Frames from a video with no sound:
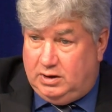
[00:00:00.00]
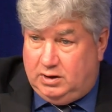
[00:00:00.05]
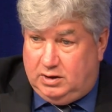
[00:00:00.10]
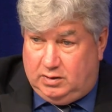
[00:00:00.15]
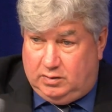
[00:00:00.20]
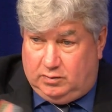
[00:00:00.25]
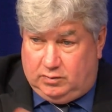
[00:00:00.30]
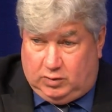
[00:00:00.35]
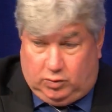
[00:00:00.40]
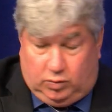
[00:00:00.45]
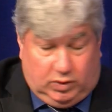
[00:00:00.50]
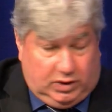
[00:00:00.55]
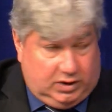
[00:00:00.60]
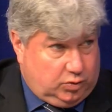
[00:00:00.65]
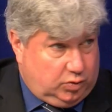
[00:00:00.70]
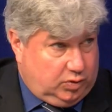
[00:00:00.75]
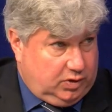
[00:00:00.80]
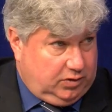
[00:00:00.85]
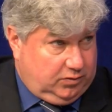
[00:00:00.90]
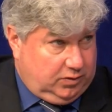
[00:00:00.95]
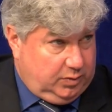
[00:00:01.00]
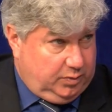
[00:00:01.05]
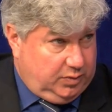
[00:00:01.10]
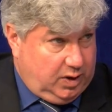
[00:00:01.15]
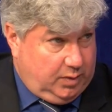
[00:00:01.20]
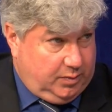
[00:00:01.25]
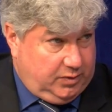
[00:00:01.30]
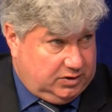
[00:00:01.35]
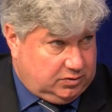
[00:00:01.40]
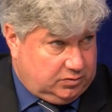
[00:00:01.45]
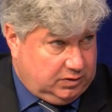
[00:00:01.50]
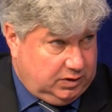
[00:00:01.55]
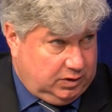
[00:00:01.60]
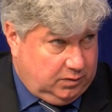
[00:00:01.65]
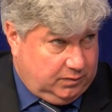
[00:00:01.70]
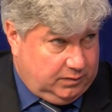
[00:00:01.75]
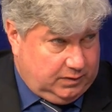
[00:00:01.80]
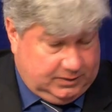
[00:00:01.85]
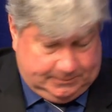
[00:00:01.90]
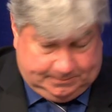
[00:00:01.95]
Route 123 Belmont Street
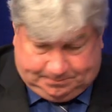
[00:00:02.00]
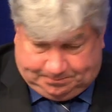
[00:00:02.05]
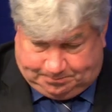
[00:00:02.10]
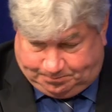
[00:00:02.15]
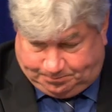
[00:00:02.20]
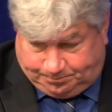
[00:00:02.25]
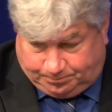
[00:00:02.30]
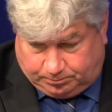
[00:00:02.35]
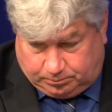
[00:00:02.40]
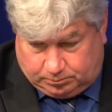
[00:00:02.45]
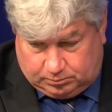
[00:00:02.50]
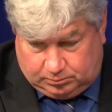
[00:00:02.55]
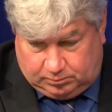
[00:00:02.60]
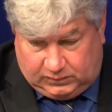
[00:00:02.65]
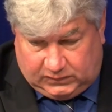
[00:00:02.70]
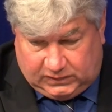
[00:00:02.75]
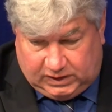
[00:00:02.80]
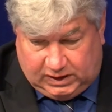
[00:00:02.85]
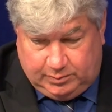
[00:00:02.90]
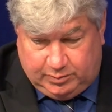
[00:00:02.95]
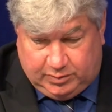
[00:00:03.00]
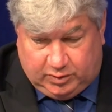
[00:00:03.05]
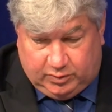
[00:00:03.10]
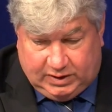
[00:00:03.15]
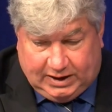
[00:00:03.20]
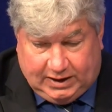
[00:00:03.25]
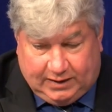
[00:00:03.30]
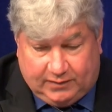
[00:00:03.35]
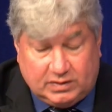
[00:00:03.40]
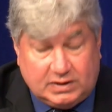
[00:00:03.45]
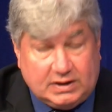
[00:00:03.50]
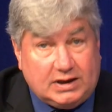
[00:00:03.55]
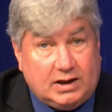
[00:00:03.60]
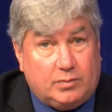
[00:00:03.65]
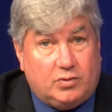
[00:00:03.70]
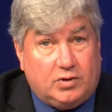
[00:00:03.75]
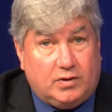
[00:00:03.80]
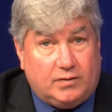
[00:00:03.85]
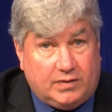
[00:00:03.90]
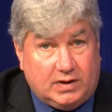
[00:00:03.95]
over but we have to get
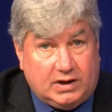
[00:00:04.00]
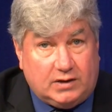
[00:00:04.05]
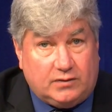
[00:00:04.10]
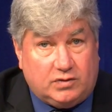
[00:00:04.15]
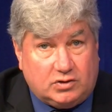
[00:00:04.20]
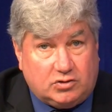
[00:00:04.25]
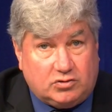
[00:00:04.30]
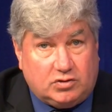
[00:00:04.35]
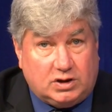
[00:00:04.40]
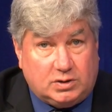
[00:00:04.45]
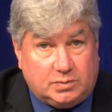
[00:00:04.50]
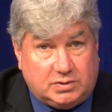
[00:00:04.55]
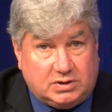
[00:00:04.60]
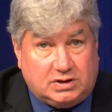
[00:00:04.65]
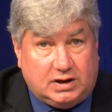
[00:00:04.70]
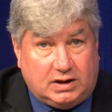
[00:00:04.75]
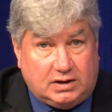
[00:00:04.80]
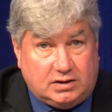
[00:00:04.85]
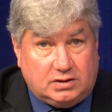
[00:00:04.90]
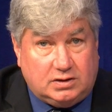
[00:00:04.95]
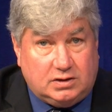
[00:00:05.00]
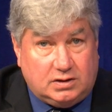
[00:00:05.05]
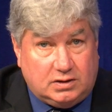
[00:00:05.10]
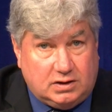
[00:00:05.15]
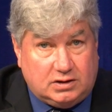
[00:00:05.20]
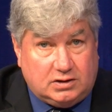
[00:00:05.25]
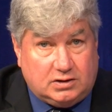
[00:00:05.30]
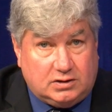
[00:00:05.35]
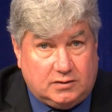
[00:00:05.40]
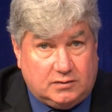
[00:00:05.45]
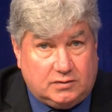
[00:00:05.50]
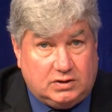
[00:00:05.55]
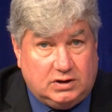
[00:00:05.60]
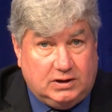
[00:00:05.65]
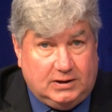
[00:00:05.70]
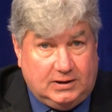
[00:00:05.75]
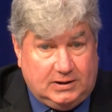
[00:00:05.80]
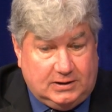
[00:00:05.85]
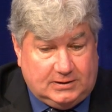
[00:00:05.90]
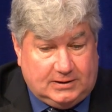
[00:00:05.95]
more funding for transportation initiatives
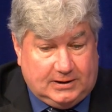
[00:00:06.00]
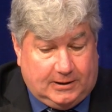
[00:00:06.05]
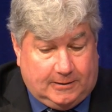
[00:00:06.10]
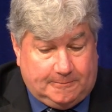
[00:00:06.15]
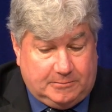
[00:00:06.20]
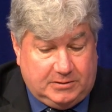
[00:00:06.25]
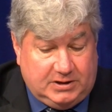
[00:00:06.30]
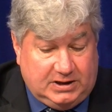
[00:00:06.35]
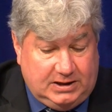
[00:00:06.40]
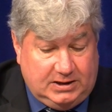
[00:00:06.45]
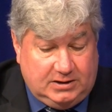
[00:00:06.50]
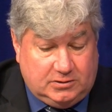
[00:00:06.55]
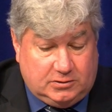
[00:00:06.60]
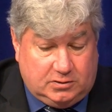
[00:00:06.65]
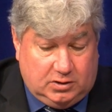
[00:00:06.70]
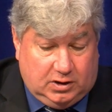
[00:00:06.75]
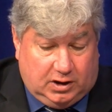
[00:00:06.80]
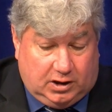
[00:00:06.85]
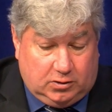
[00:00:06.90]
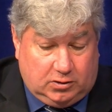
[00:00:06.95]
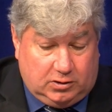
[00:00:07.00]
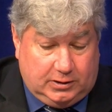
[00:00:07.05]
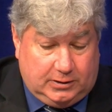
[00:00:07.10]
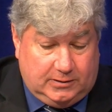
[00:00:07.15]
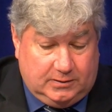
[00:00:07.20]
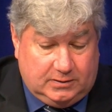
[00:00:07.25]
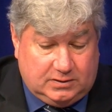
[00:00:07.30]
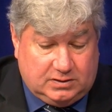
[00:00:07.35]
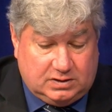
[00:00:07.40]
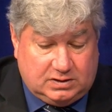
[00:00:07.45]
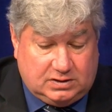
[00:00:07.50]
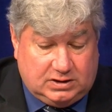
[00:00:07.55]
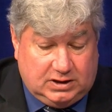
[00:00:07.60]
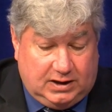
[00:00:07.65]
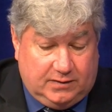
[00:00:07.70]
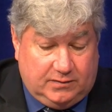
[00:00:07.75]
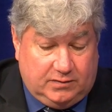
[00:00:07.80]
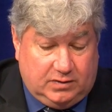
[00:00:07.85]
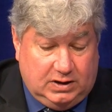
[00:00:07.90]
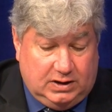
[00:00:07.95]
to help ease, not only to
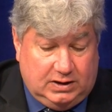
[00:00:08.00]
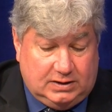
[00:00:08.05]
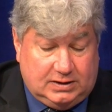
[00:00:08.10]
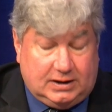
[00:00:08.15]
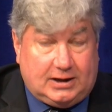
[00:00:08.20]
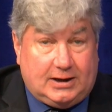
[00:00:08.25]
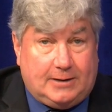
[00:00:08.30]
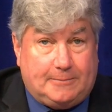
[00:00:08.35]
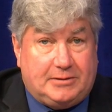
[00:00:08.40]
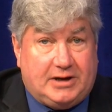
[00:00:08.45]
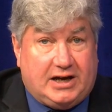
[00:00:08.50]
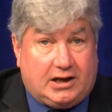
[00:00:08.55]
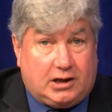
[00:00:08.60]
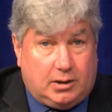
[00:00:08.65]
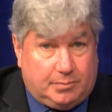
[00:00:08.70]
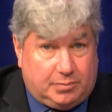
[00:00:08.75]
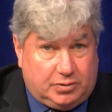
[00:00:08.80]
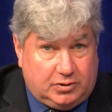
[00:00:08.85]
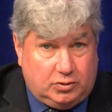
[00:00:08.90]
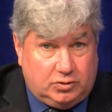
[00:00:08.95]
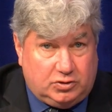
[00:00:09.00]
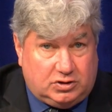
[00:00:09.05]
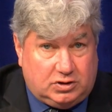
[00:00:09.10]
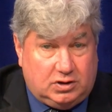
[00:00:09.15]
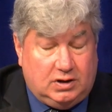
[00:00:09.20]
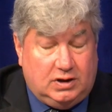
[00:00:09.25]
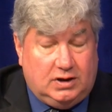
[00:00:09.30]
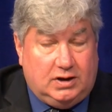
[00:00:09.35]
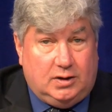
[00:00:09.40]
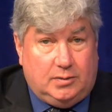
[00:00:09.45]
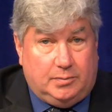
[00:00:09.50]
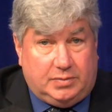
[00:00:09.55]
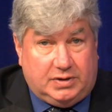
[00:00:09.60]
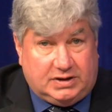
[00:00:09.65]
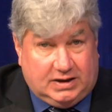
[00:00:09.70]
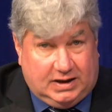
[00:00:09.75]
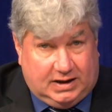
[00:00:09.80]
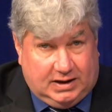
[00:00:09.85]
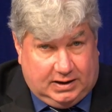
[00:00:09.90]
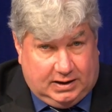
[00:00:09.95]
save, to cut back on pollution, but
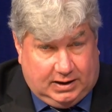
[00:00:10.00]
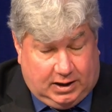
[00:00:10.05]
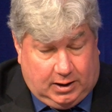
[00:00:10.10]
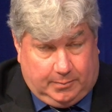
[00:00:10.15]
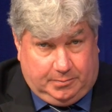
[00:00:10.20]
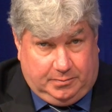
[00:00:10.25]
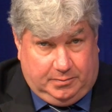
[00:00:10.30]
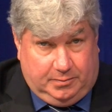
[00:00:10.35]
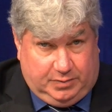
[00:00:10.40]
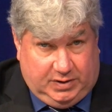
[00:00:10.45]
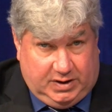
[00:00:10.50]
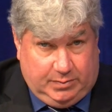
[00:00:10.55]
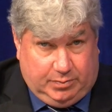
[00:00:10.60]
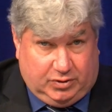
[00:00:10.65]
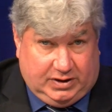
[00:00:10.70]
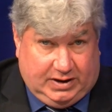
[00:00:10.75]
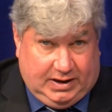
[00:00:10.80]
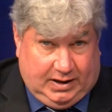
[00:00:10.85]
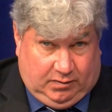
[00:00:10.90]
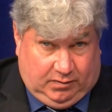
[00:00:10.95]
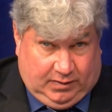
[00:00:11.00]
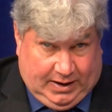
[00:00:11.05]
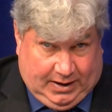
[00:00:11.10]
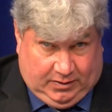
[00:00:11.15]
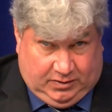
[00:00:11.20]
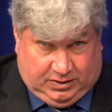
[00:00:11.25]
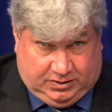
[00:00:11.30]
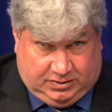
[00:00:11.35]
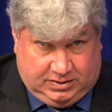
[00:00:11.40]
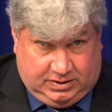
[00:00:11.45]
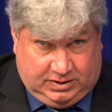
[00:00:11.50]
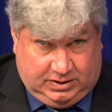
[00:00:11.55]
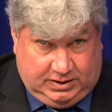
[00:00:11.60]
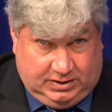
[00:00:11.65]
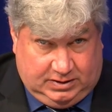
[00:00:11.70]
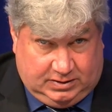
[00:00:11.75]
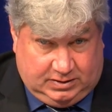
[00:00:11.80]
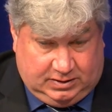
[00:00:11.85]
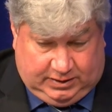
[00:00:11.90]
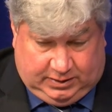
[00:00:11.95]
to help people get around the city
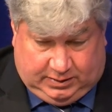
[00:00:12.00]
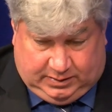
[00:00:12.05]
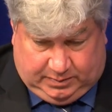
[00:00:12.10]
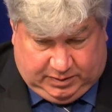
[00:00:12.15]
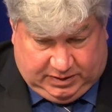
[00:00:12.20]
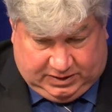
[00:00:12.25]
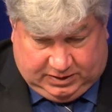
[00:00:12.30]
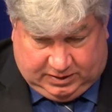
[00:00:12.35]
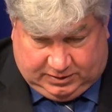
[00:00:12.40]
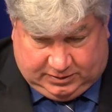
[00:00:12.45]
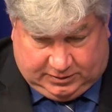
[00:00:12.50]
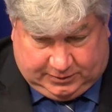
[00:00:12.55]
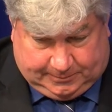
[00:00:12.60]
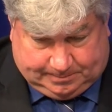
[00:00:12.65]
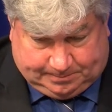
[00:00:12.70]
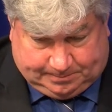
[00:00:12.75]
easily. Because